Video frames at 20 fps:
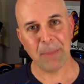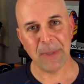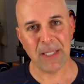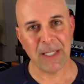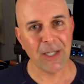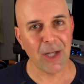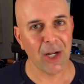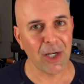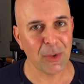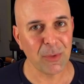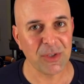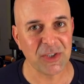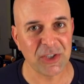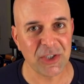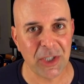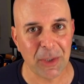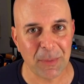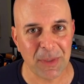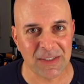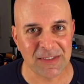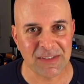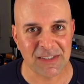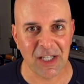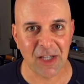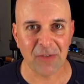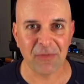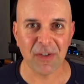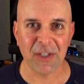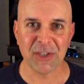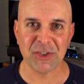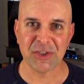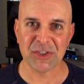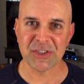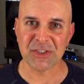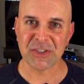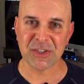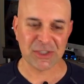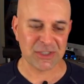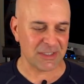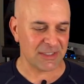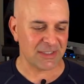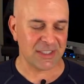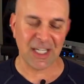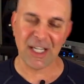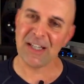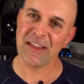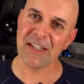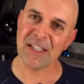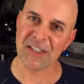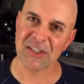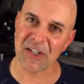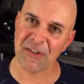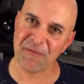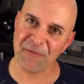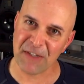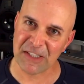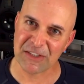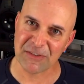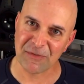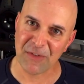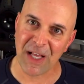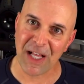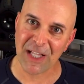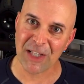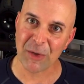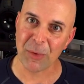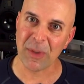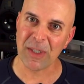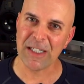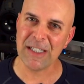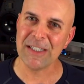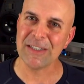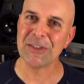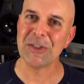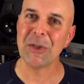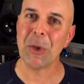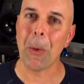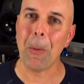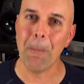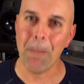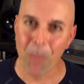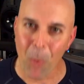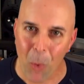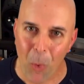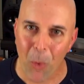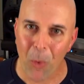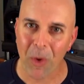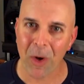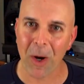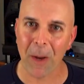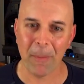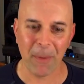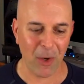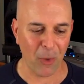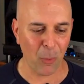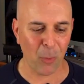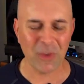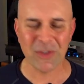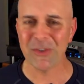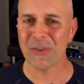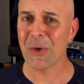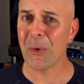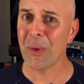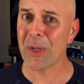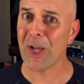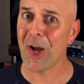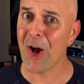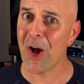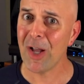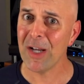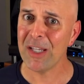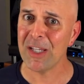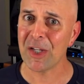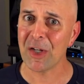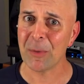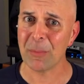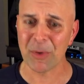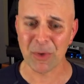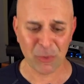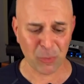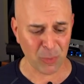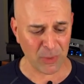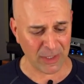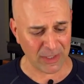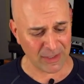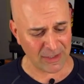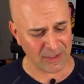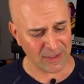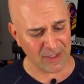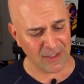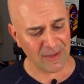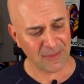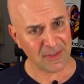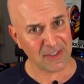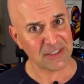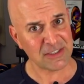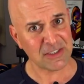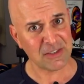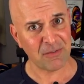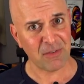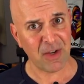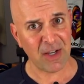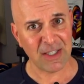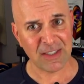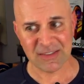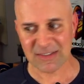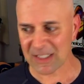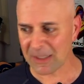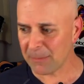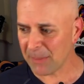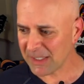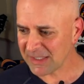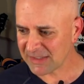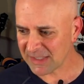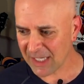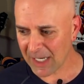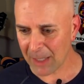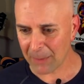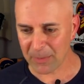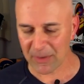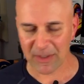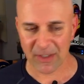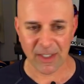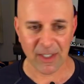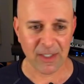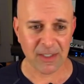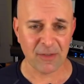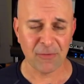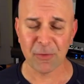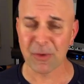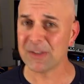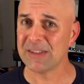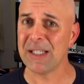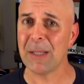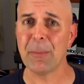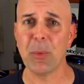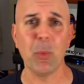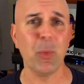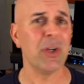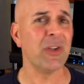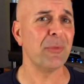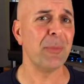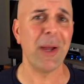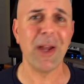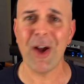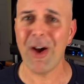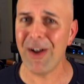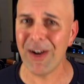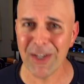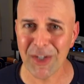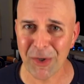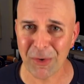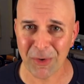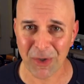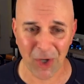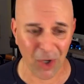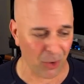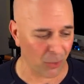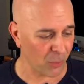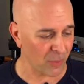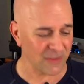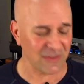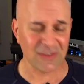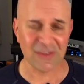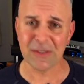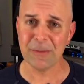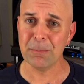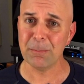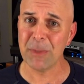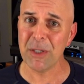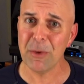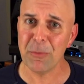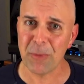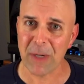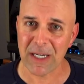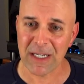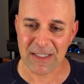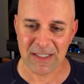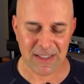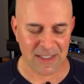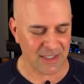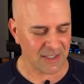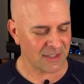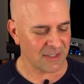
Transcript: being an audio engineer myself, I just couldn't take things at face value. I needed to know more about what's going on here between this device and my tablet. And for example, where does my audio go? What's the bit rate?